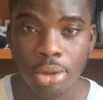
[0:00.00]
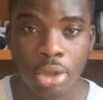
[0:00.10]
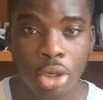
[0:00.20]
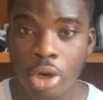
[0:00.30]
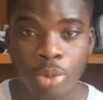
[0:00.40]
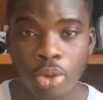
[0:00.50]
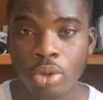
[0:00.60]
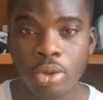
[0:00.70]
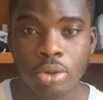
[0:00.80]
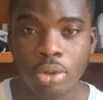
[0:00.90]
Don't copy
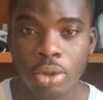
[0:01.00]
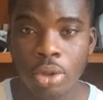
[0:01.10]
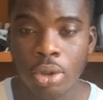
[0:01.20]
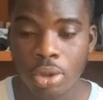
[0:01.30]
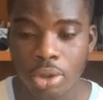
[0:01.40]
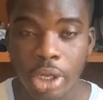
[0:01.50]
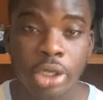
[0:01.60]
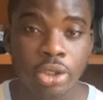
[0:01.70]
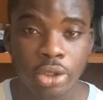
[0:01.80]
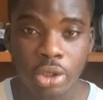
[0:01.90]
you.
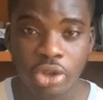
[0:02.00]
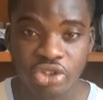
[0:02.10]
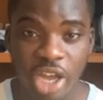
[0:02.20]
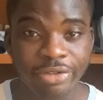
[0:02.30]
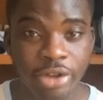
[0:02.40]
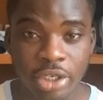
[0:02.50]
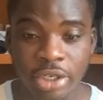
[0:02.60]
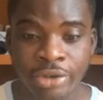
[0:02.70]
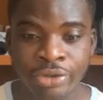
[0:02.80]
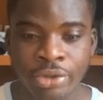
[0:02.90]
Just try it for
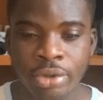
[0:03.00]
yourself.